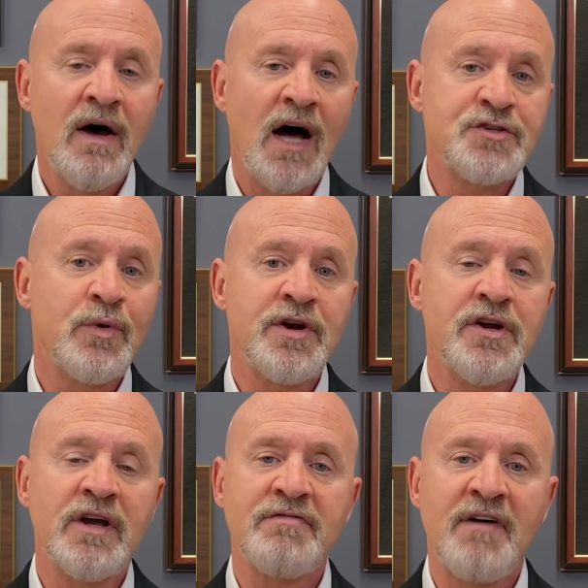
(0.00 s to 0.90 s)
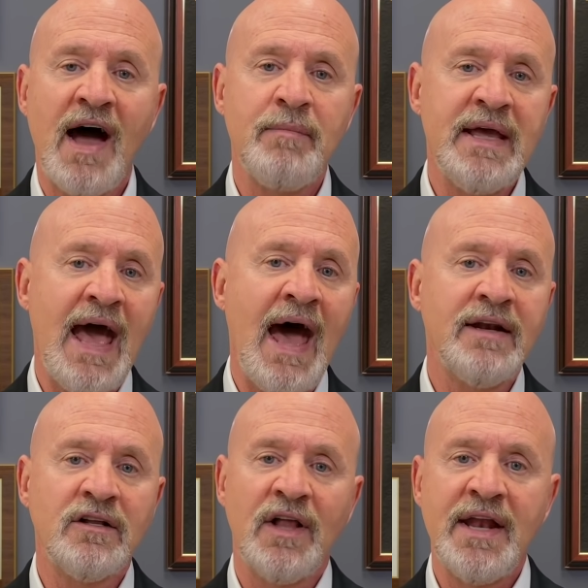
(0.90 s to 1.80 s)
On Twitter, you can find me
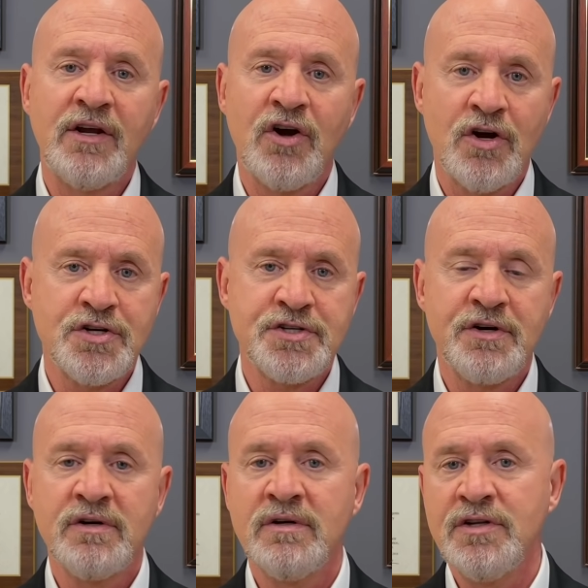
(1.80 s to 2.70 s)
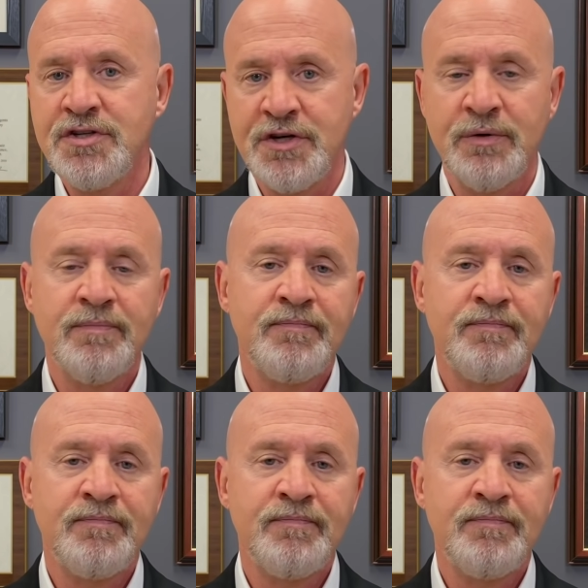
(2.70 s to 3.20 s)
at Glenn Kirshner too.